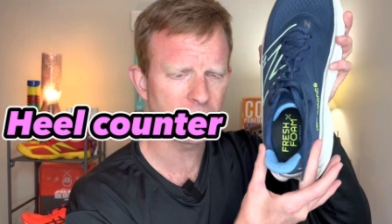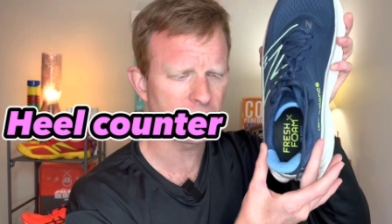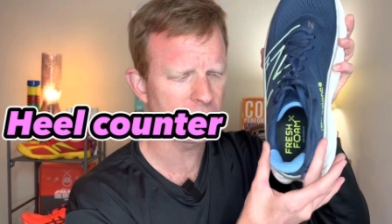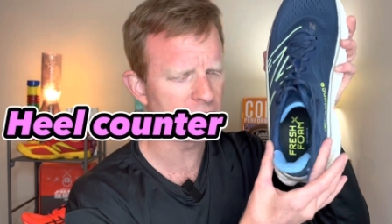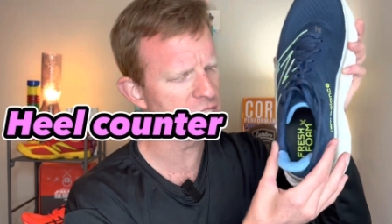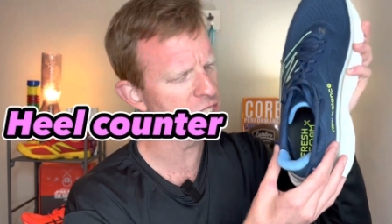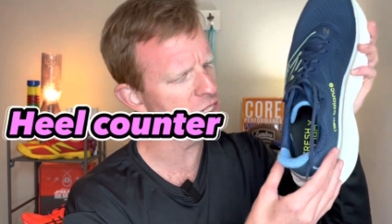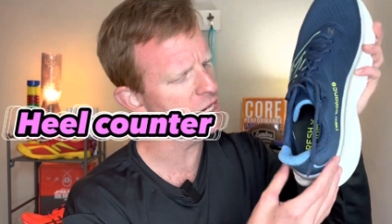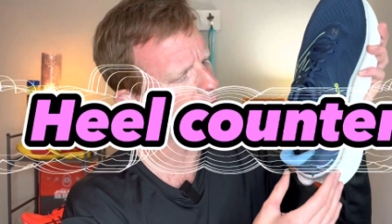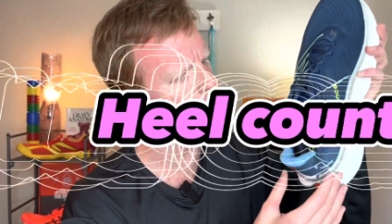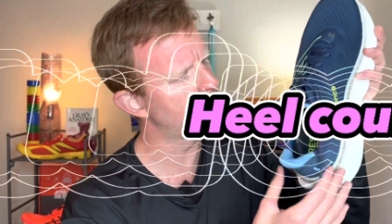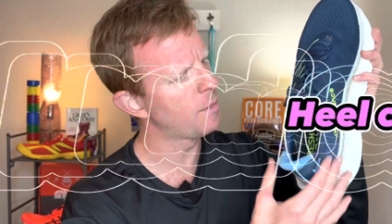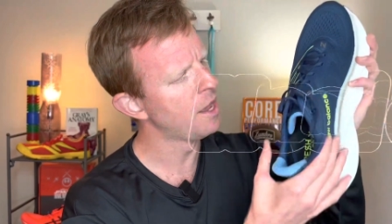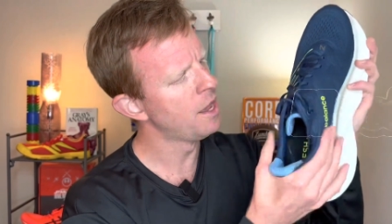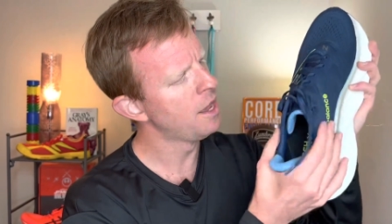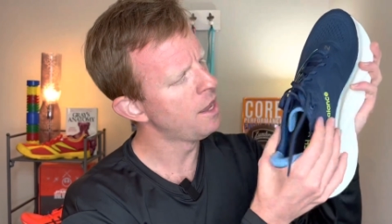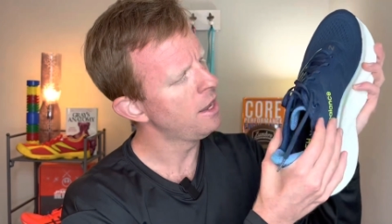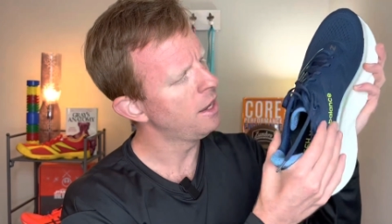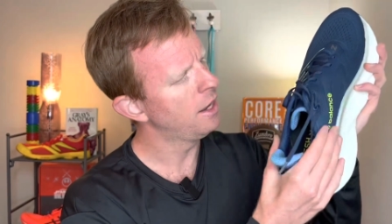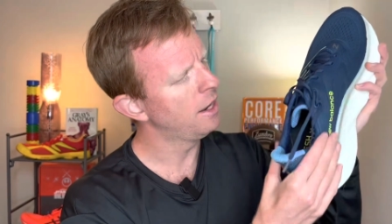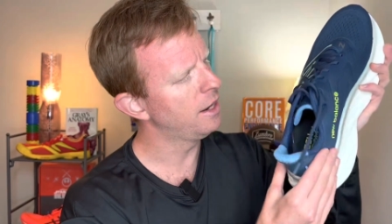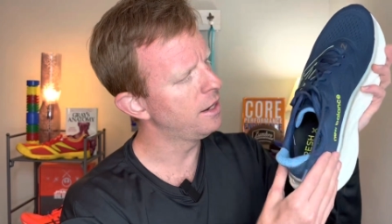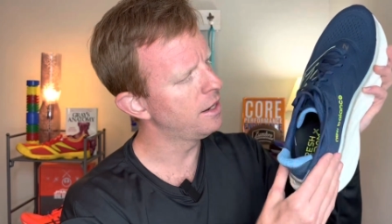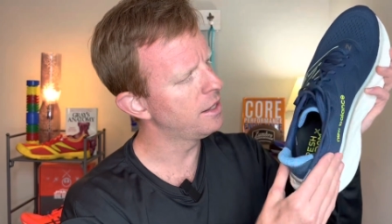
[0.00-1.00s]
the shape,
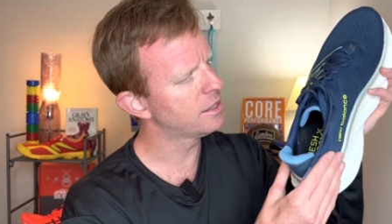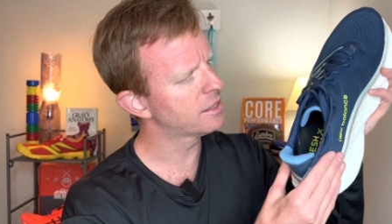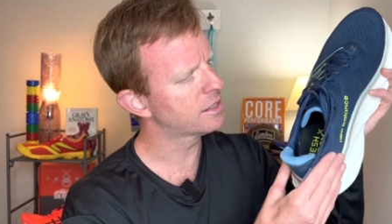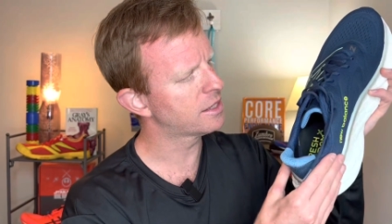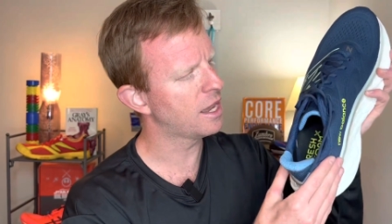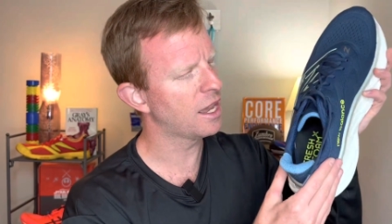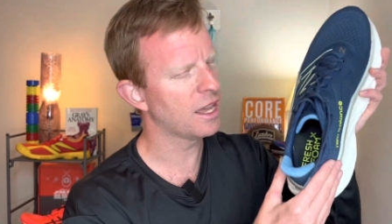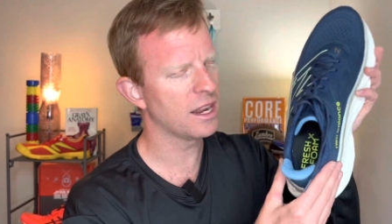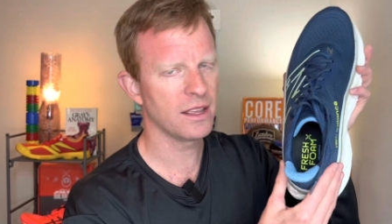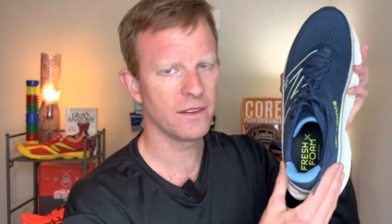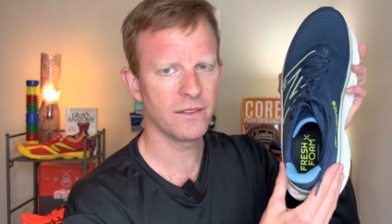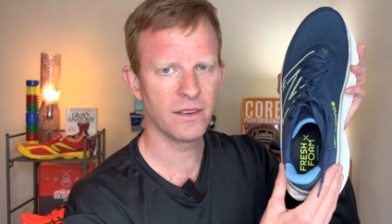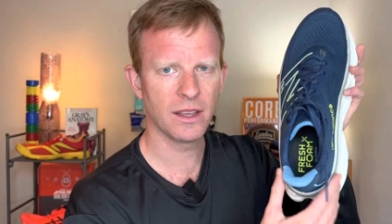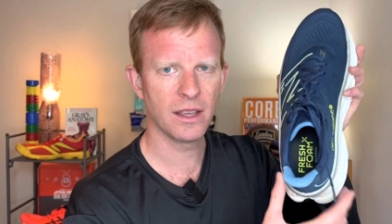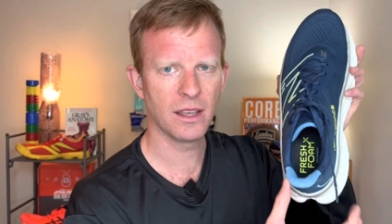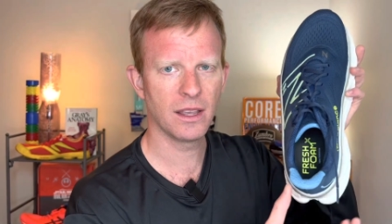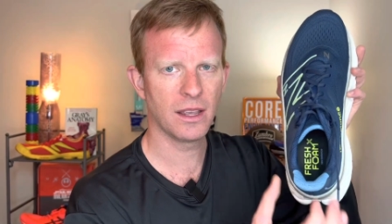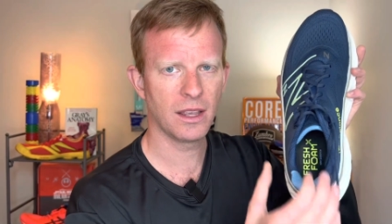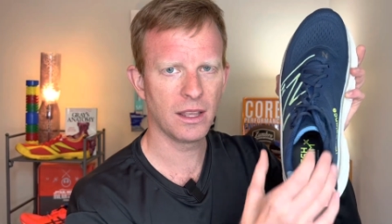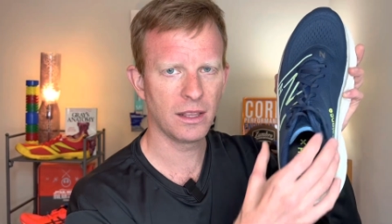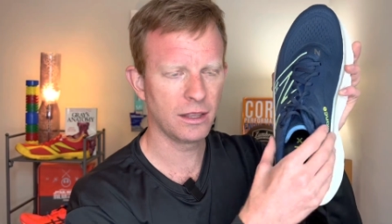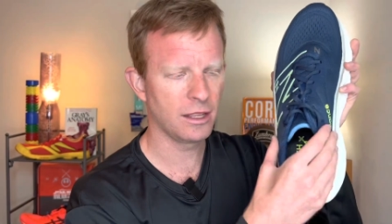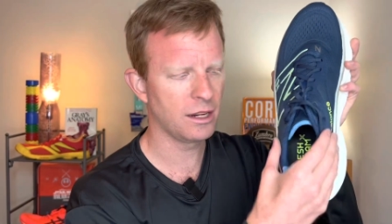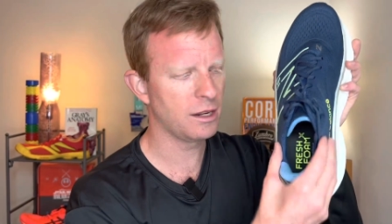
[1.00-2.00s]
it is kind of
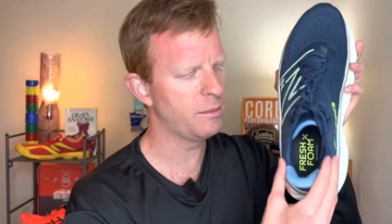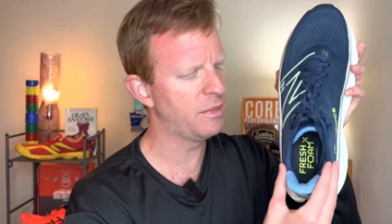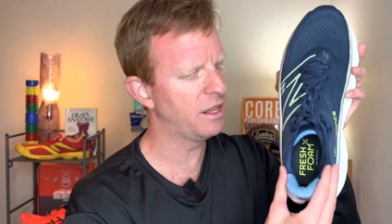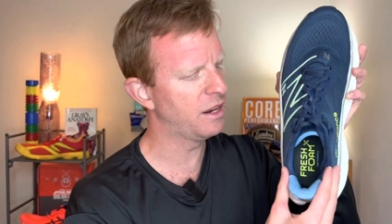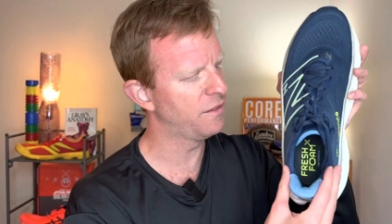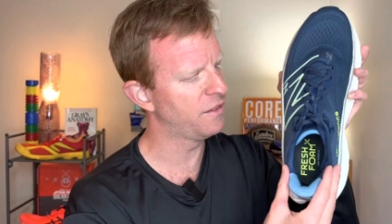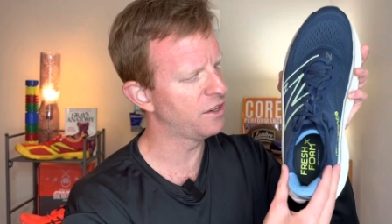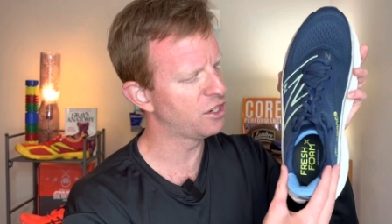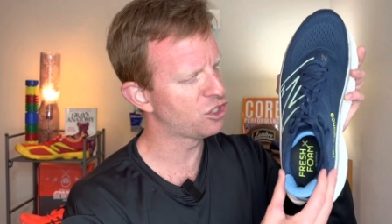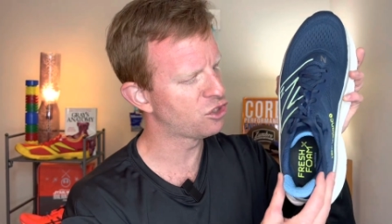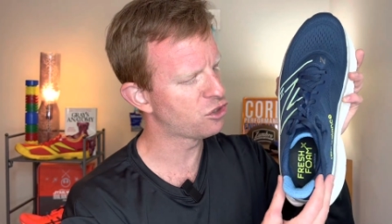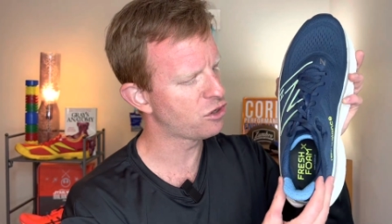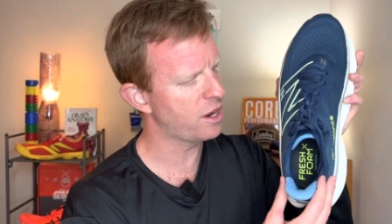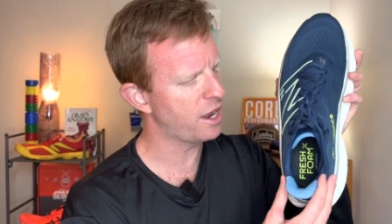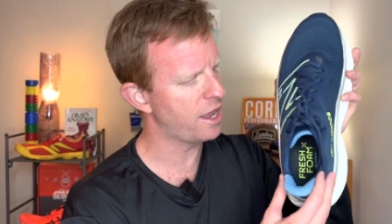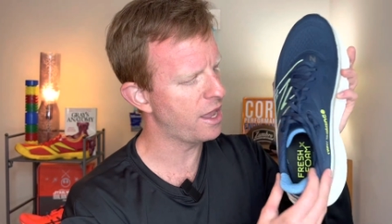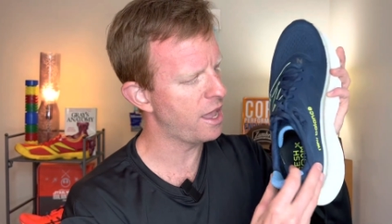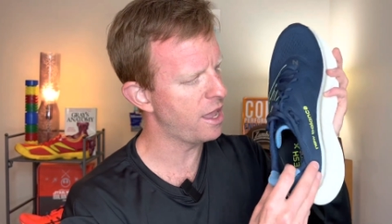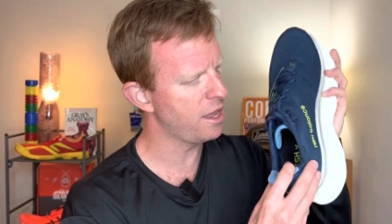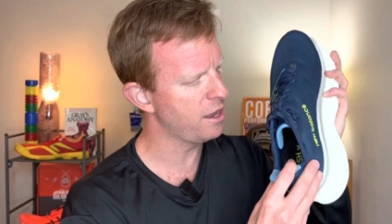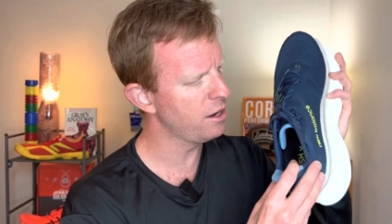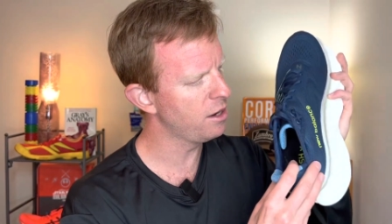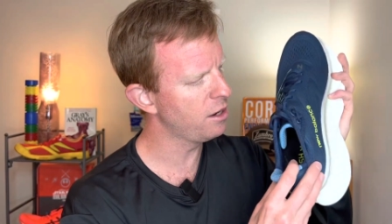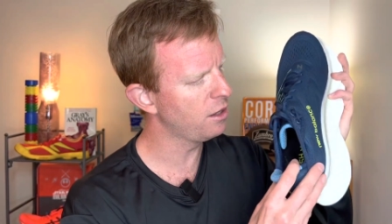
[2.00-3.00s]
a little bit of a
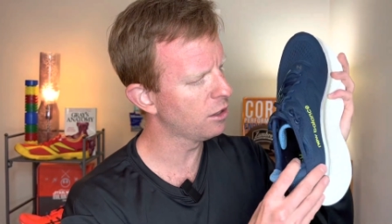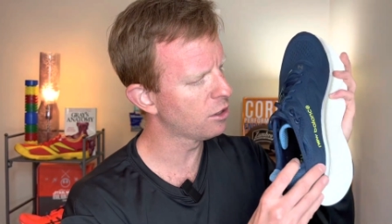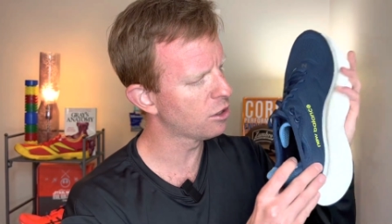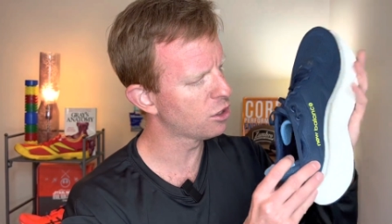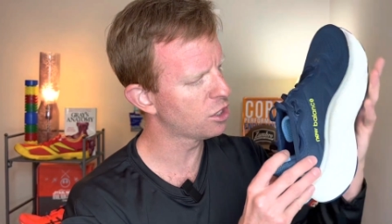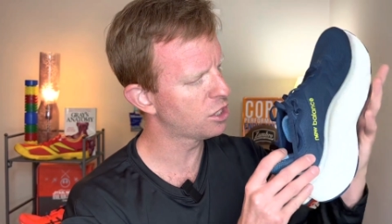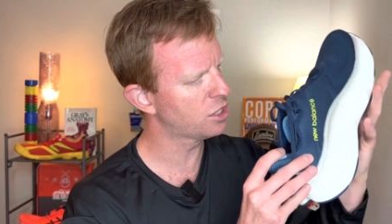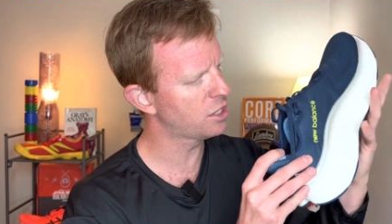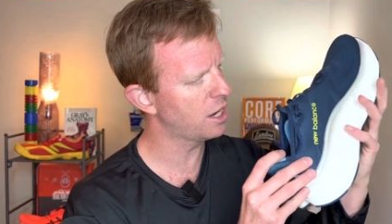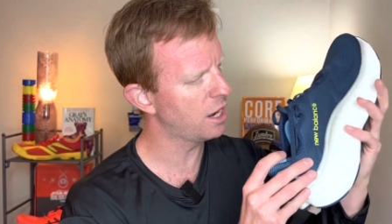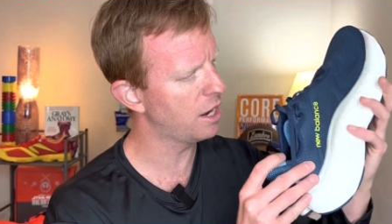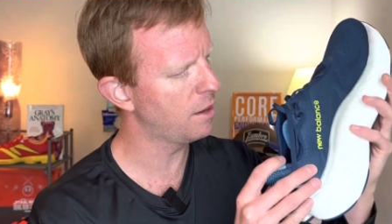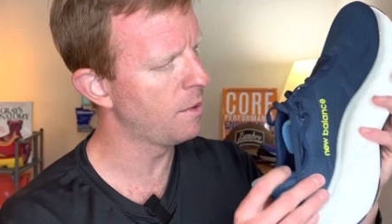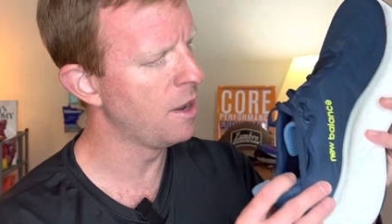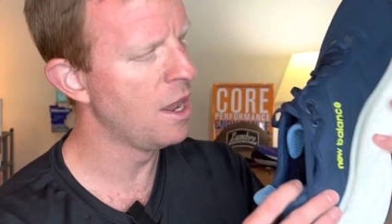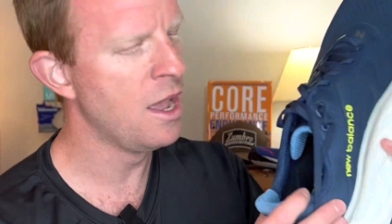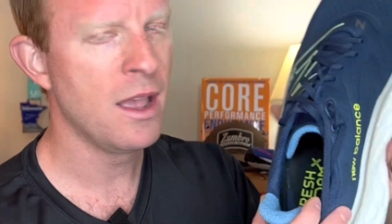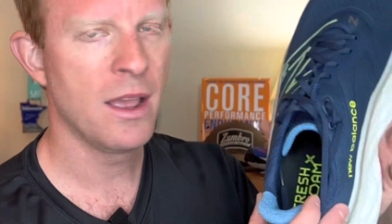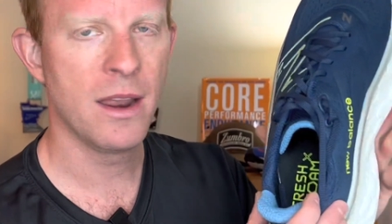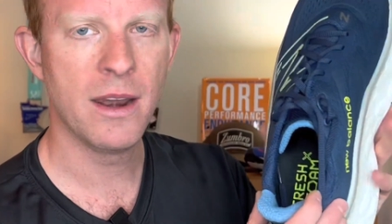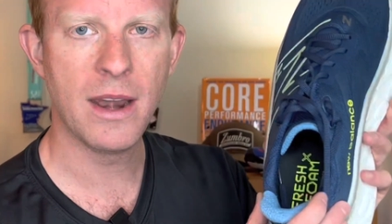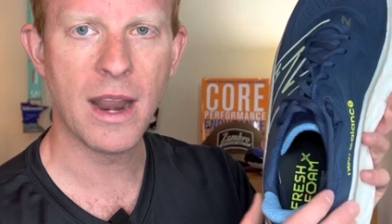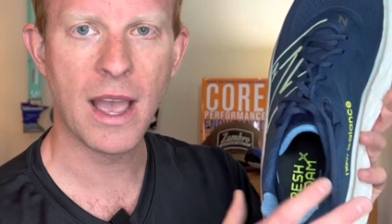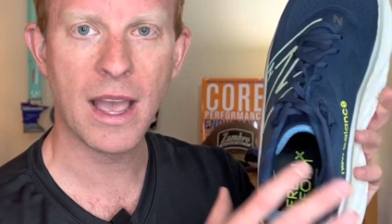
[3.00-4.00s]
triangular shape,
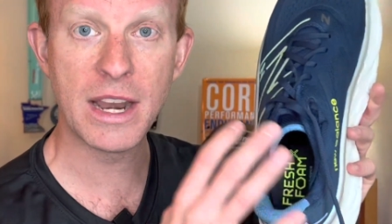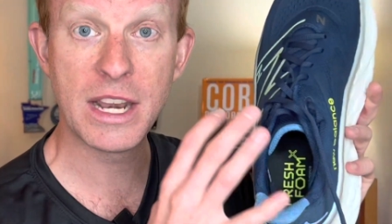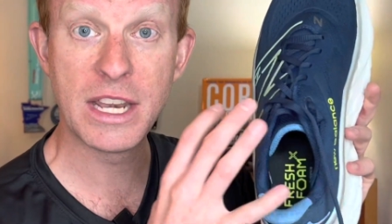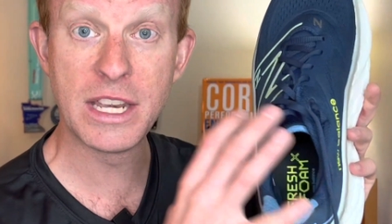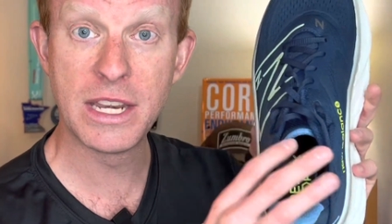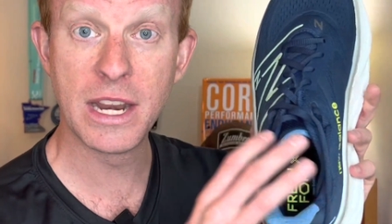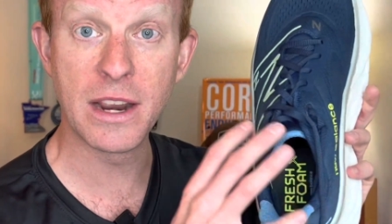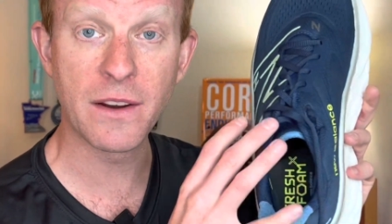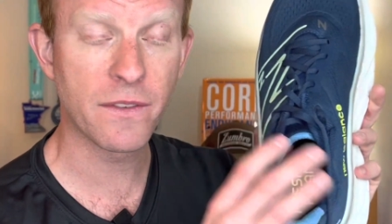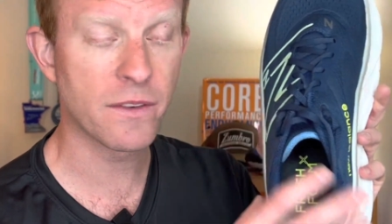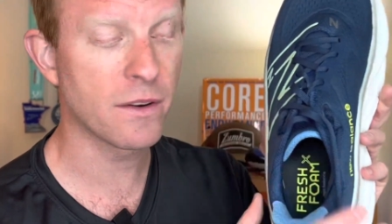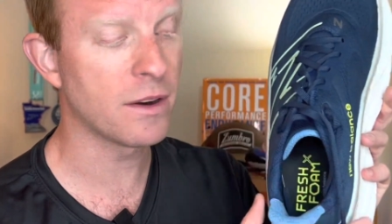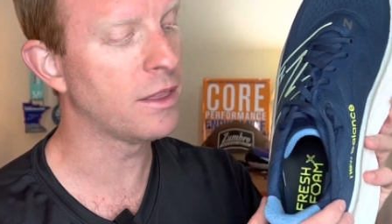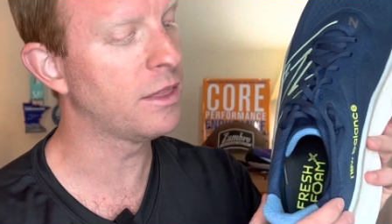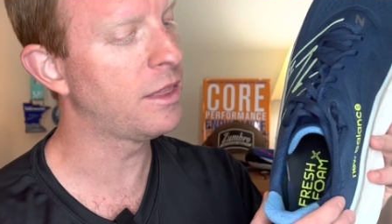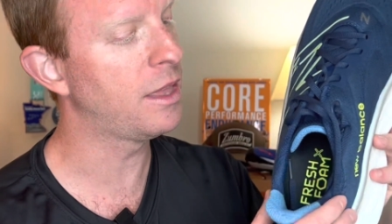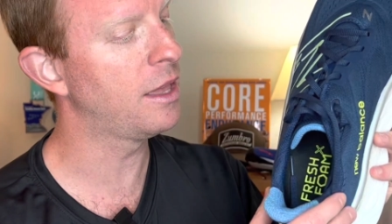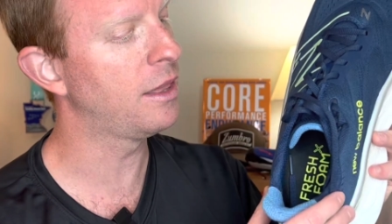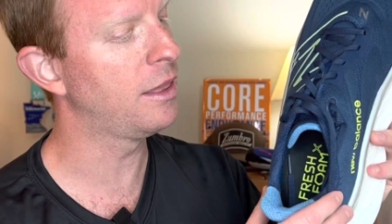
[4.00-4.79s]
not different than